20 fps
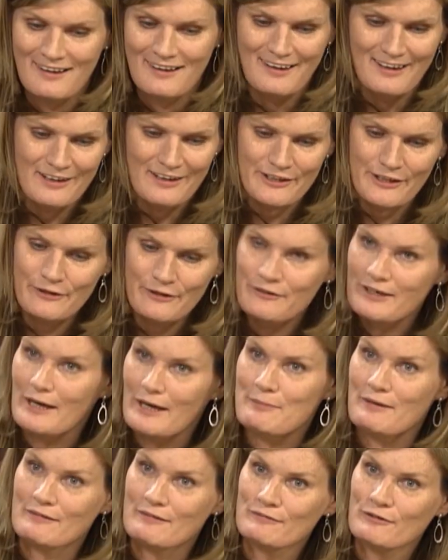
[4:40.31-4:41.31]

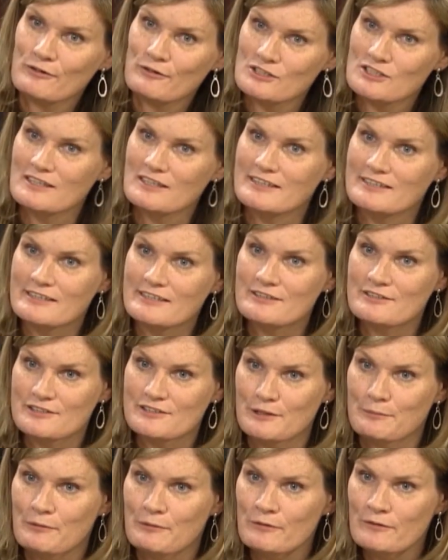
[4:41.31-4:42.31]
UKIP unfortunately didn't
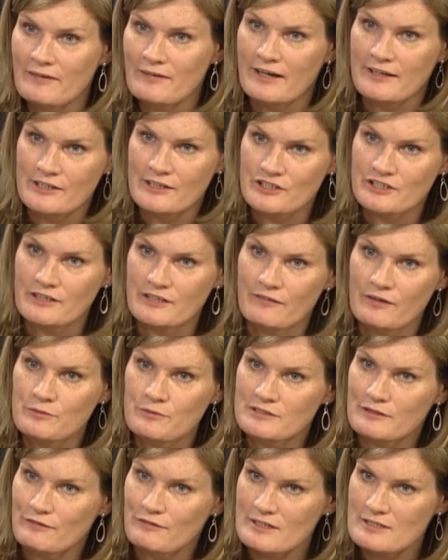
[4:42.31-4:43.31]
support that initiative. It
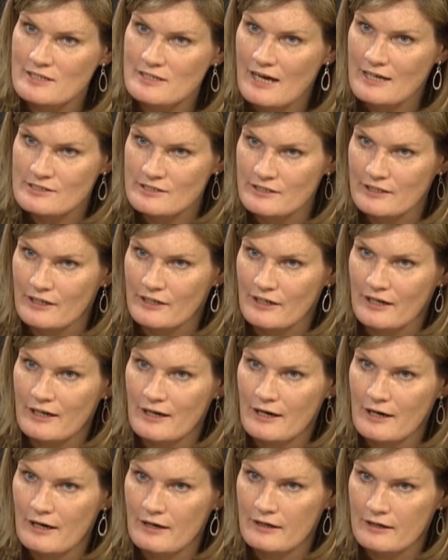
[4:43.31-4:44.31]
was a fantastic
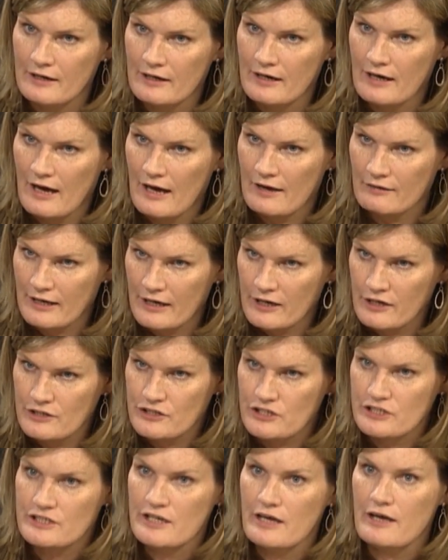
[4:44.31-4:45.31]

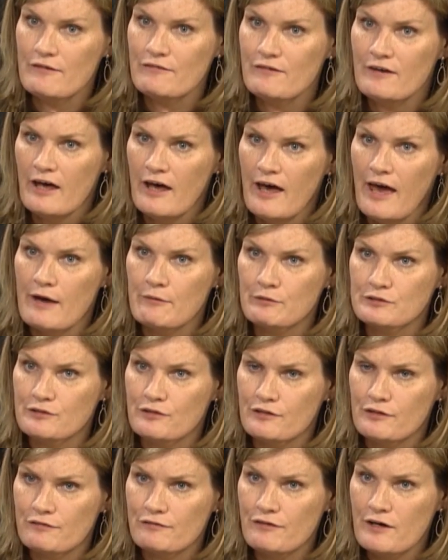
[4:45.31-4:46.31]
initiative. It was
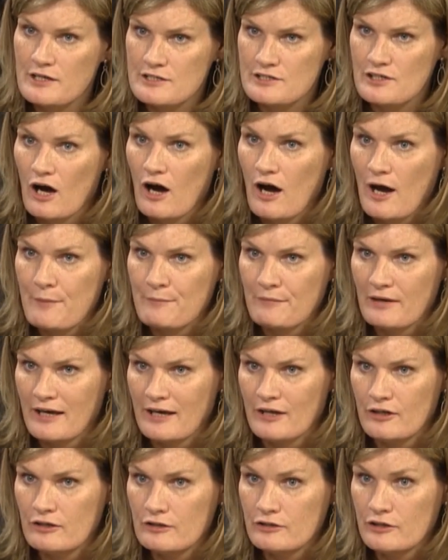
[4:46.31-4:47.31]
for the first time
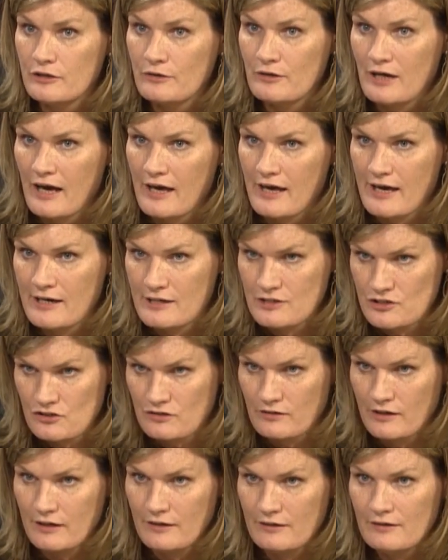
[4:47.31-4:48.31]
in UK
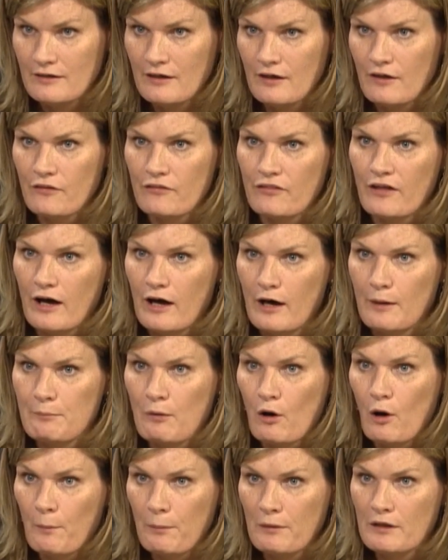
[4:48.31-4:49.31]
history that a
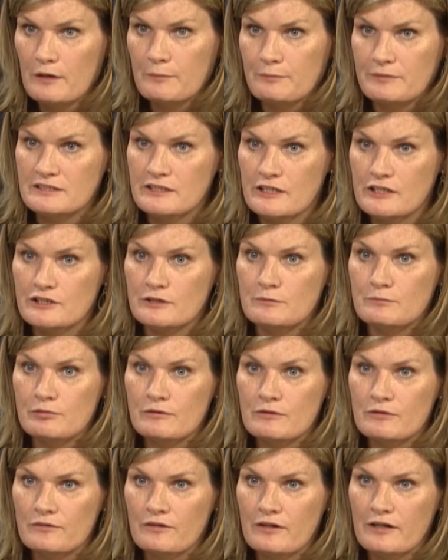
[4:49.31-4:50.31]
popular petition
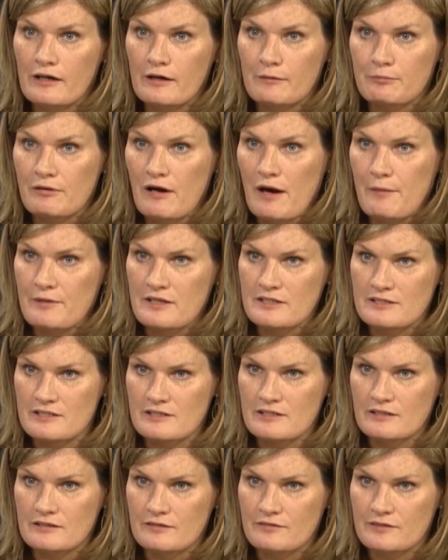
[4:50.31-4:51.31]
brought Prime
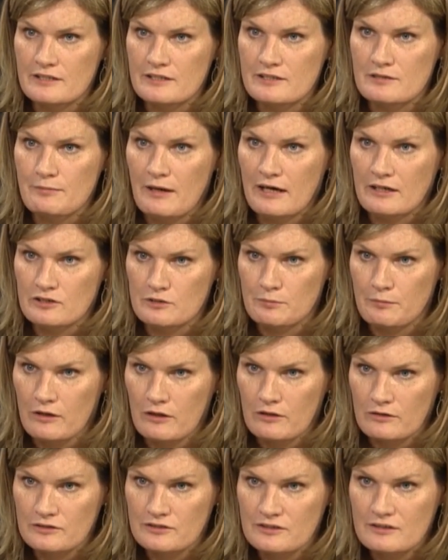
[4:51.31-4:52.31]
Minister to the dispatch
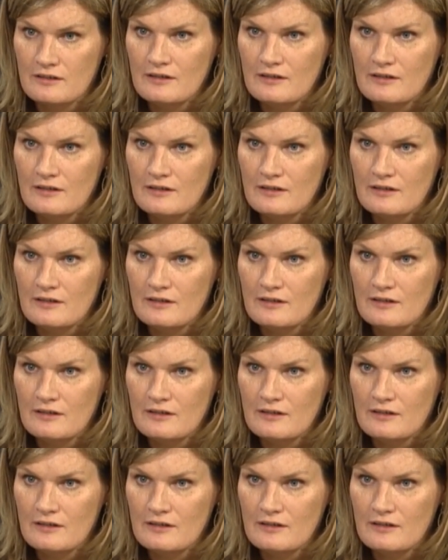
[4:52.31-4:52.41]
box.